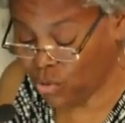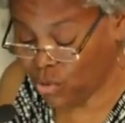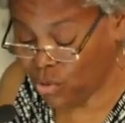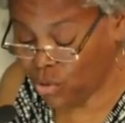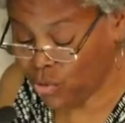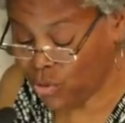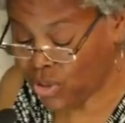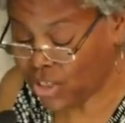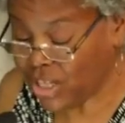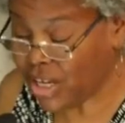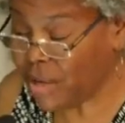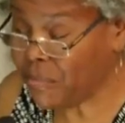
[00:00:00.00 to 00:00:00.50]
do
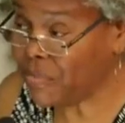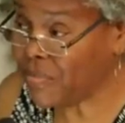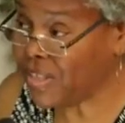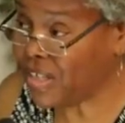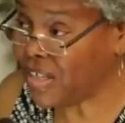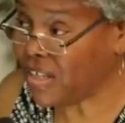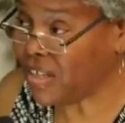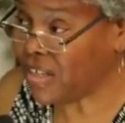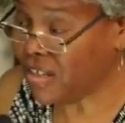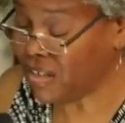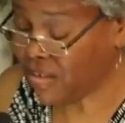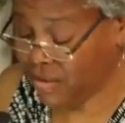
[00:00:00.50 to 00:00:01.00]

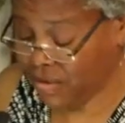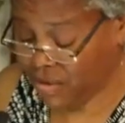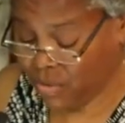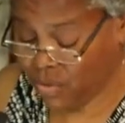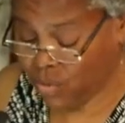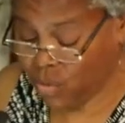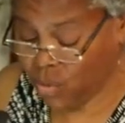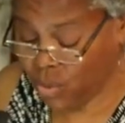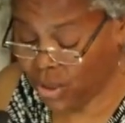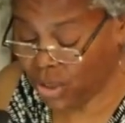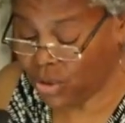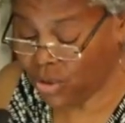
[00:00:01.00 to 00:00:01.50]
something?
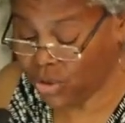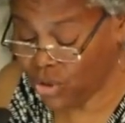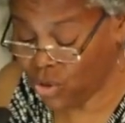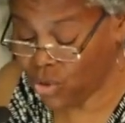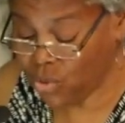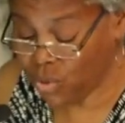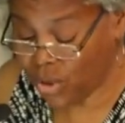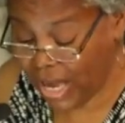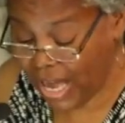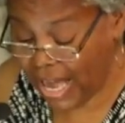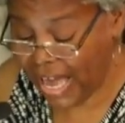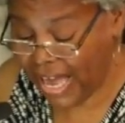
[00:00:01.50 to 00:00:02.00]
Will
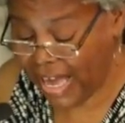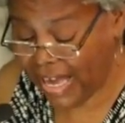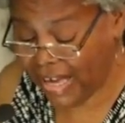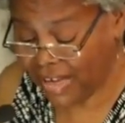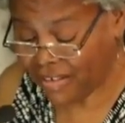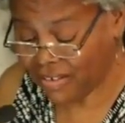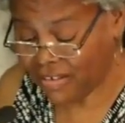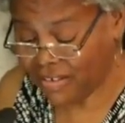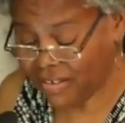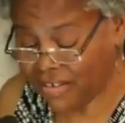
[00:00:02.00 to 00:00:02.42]
you act?